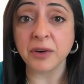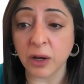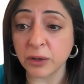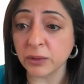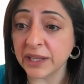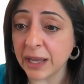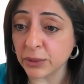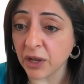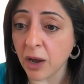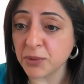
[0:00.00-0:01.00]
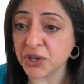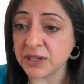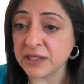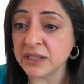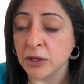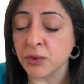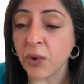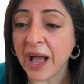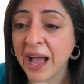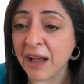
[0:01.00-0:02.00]
auto layout options. You
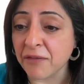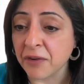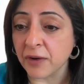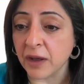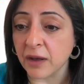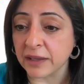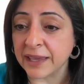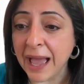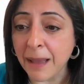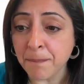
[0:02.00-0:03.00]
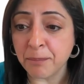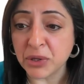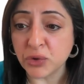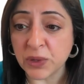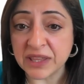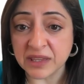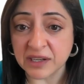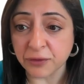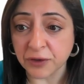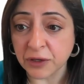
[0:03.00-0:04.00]
have a gap between the
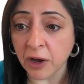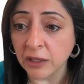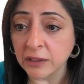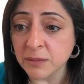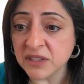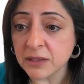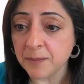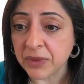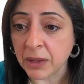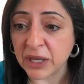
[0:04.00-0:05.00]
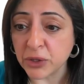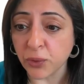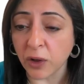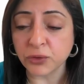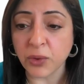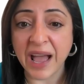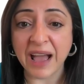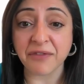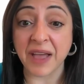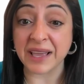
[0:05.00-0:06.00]
different columns, but you also
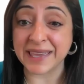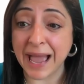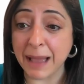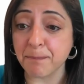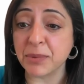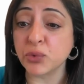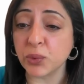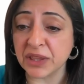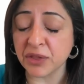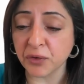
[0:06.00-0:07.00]
have a gap between the